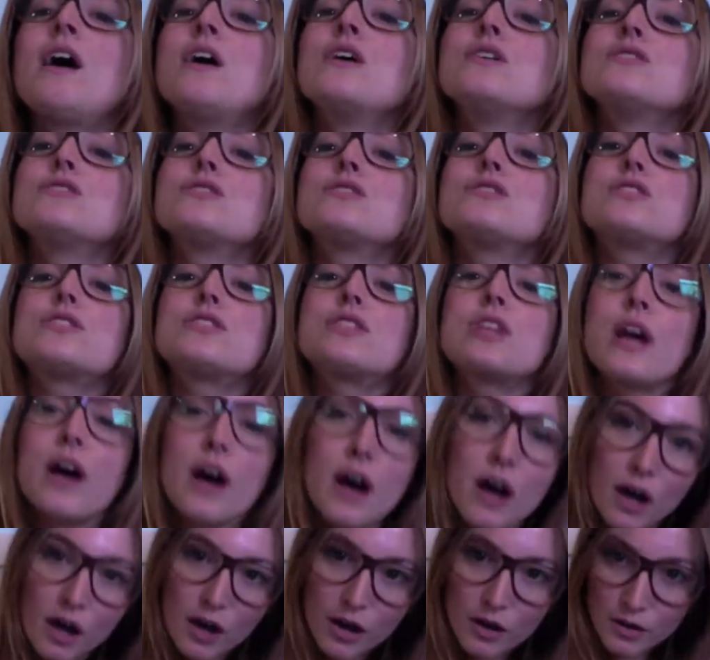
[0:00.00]

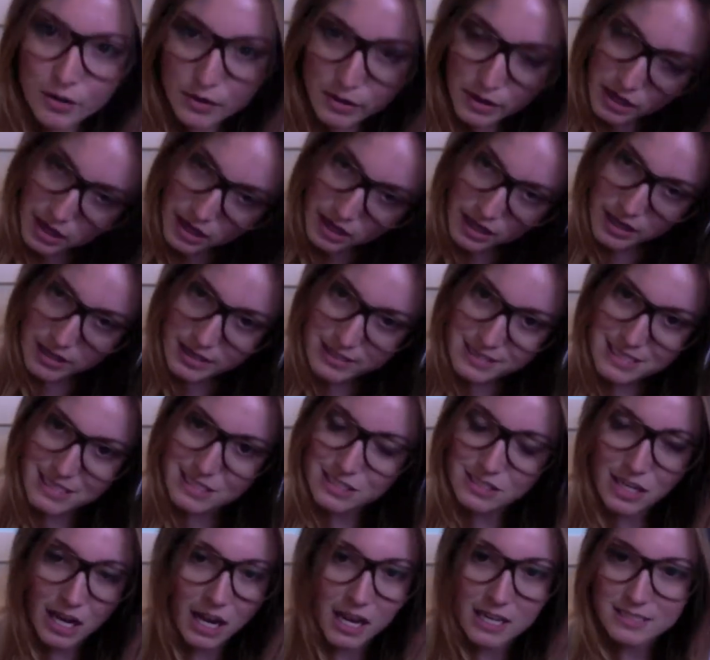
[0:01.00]
So it's
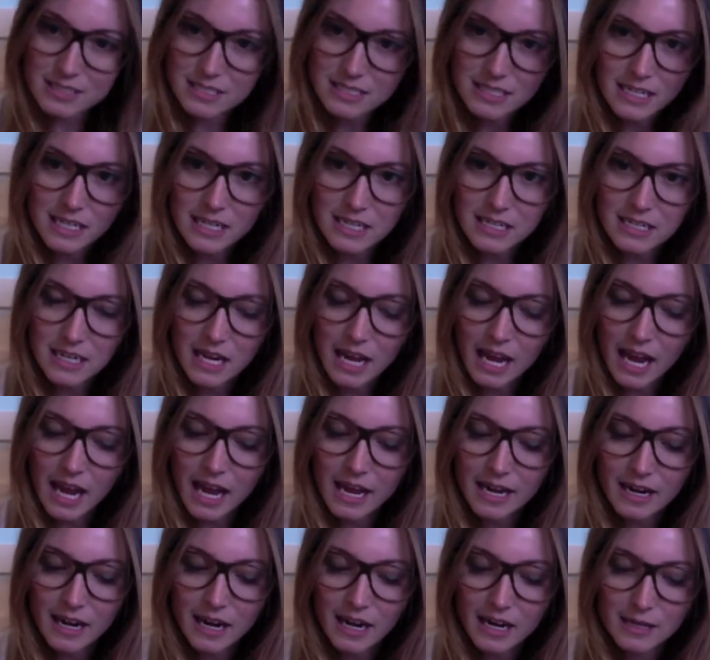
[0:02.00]
exhausting, and
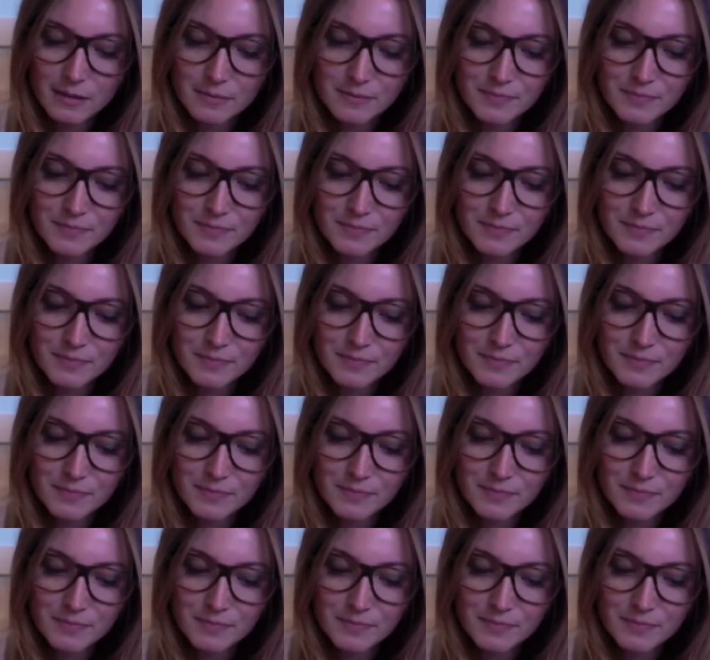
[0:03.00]
I